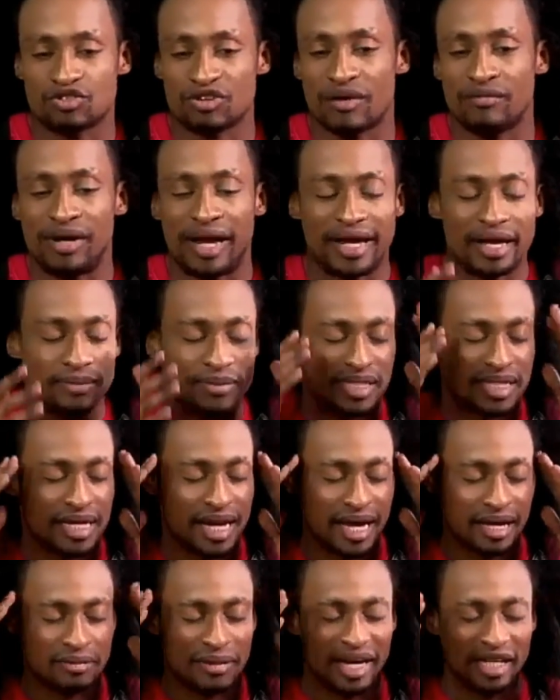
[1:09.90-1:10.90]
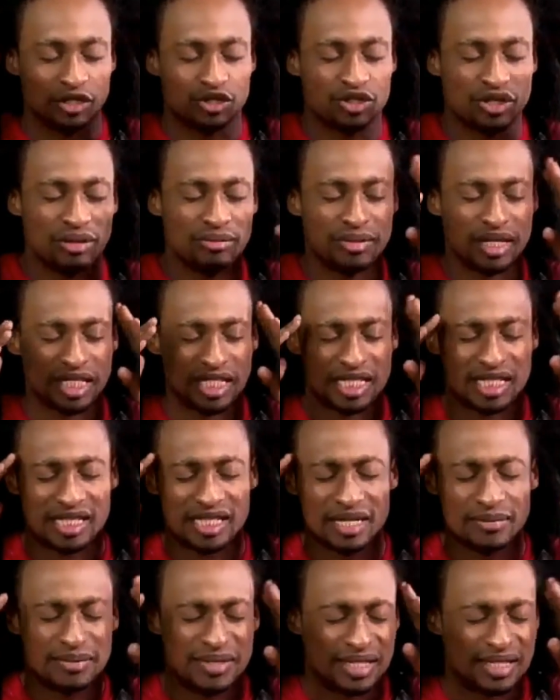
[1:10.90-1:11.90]
I kept seeing her in my dream and she
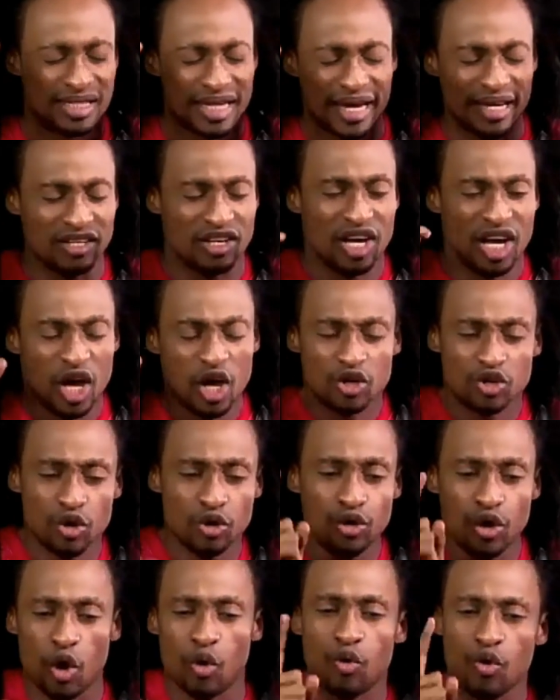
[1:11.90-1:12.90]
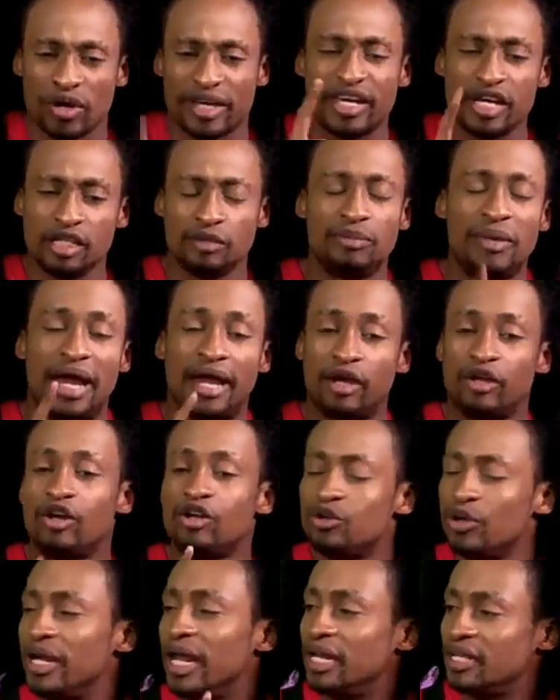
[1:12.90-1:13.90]
keeps saying, you know who killed me and you're not
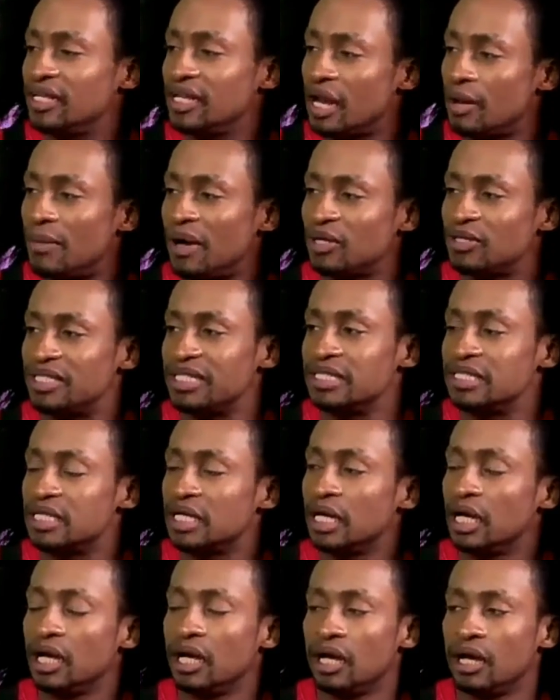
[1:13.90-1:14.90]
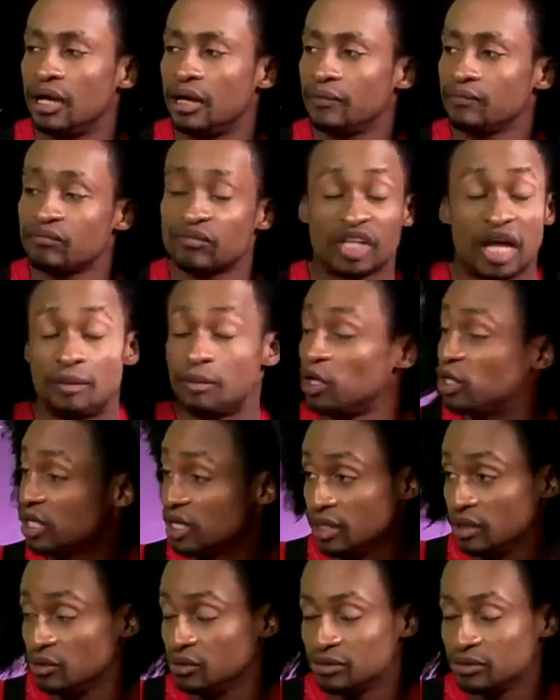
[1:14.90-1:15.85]
doing anything about it. I'm not kidding.